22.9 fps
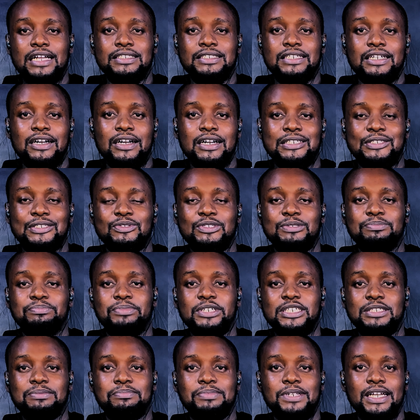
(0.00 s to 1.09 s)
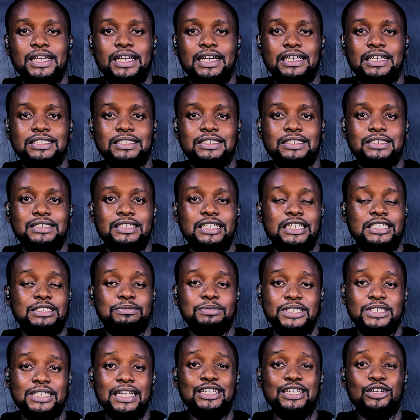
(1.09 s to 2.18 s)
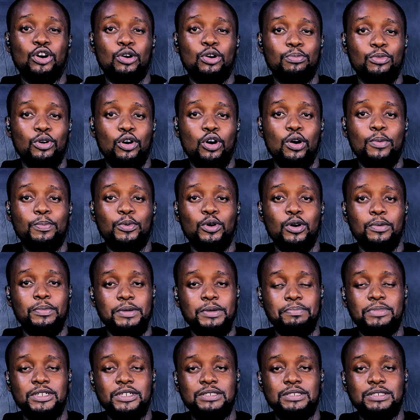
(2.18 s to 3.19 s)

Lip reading: I interact with best players, especially upcoming